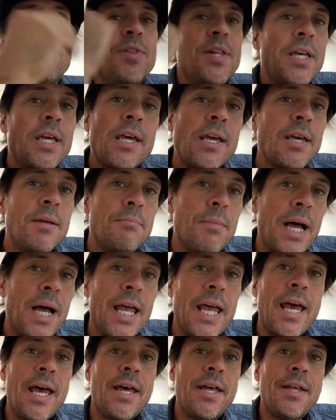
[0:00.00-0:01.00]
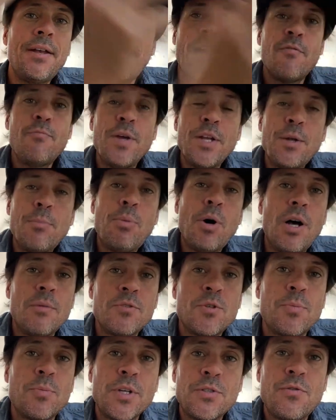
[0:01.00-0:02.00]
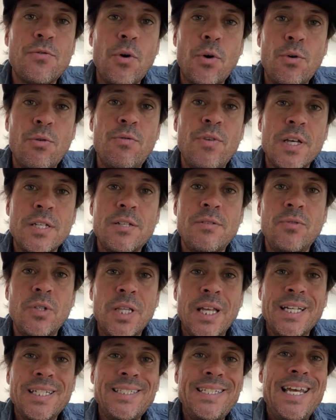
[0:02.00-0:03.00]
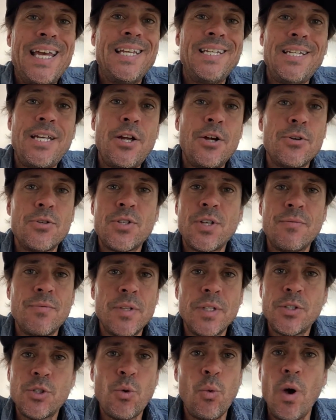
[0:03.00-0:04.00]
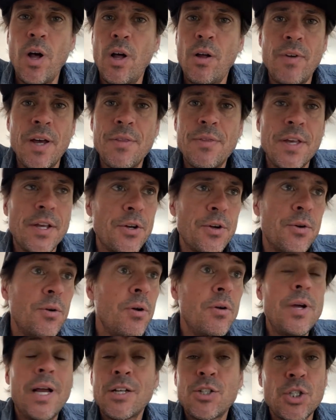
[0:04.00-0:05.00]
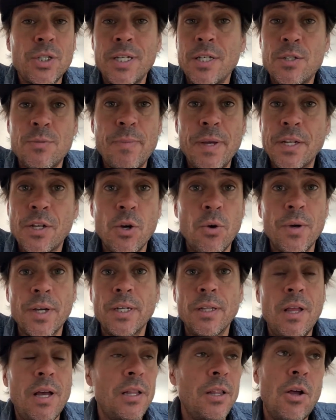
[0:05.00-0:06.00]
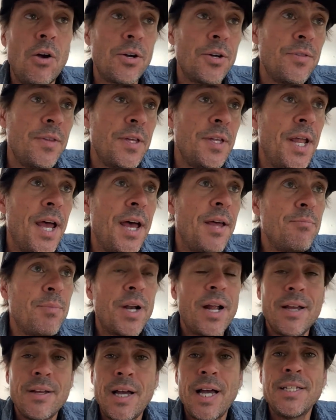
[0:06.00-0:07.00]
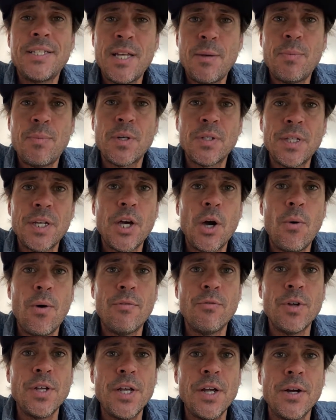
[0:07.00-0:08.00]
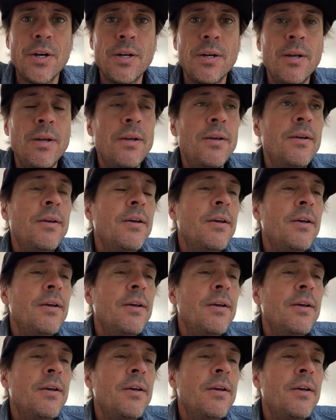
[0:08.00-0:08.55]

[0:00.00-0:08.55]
I'm thinking in my head, I've been to Palm Springs Photo Festival like 10 years of the 12, I think, or actually it's been going a lot longer than that, but I typically go every year.